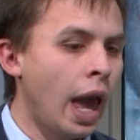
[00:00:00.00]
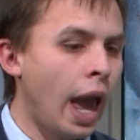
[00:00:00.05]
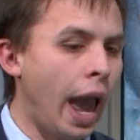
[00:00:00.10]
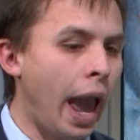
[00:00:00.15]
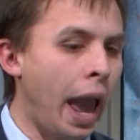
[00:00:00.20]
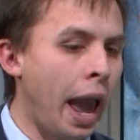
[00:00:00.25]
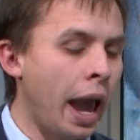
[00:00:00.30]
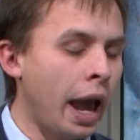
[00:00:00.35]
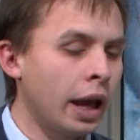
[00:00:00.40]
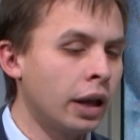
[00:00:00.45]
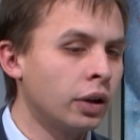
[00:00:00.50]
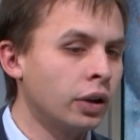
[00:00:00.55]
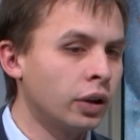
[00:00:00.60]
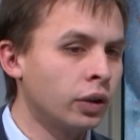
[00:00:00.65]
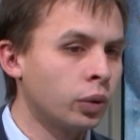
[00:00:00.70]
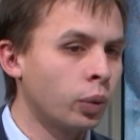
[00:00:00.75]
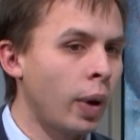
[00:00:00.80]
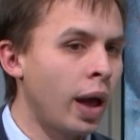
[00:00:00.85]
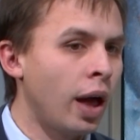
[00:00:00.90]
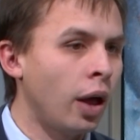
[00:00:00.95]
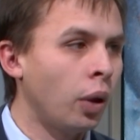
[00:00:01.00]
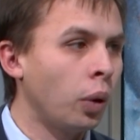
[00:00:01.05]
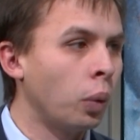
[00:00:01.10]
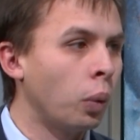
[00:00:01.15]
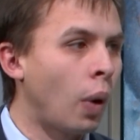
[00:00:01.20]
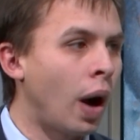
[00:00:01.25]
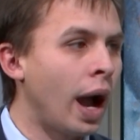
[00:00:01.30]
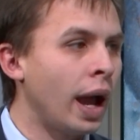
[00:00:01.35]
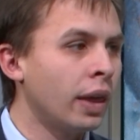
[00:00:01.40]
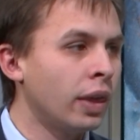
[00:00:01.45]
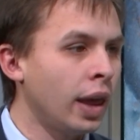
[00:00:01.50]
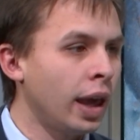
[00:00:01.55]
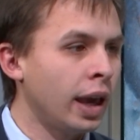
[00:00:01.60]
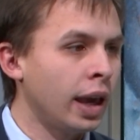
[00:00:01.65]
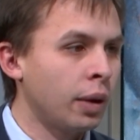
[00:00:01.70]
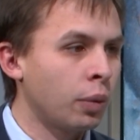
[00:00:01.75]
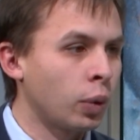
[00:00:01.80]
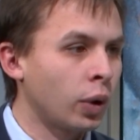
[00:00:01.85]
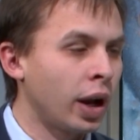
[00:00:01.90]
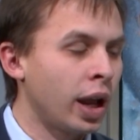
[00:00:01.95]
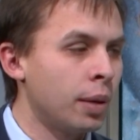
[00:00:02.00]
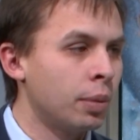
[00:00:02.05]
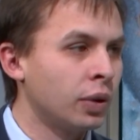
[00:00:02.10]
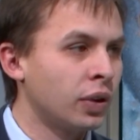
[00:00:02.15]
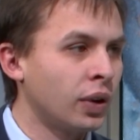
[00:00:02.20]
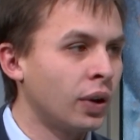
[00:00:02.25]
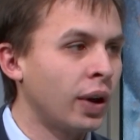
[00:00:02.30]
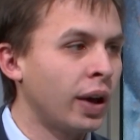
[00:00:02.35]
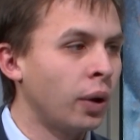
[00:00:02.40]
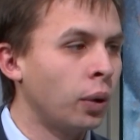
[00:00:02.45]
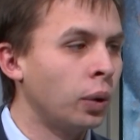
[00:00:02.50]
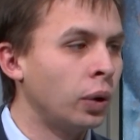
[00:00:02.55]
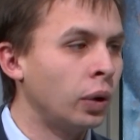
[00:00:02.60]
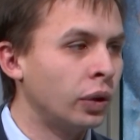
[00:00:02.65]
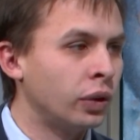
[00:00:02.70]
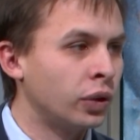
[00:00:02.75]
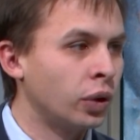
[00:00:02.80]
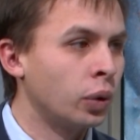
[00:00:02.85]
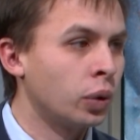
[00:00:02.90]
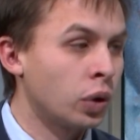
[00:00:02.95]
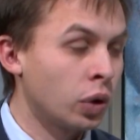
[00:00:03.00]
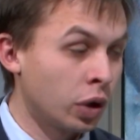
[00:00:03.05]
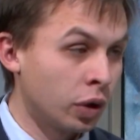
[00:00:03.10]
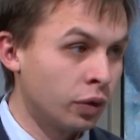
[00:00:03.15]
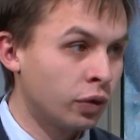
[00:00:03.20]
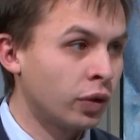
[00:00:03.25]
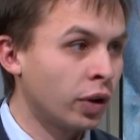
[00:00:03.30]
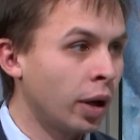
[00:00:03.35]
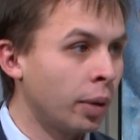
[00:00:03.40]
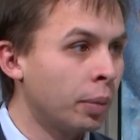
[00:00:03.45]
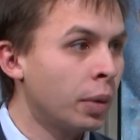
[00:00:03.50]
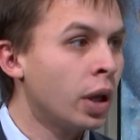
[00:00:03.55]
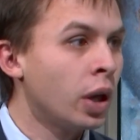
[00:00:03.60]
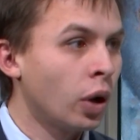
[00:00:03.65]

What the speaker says: and as well why they were able to hold so good from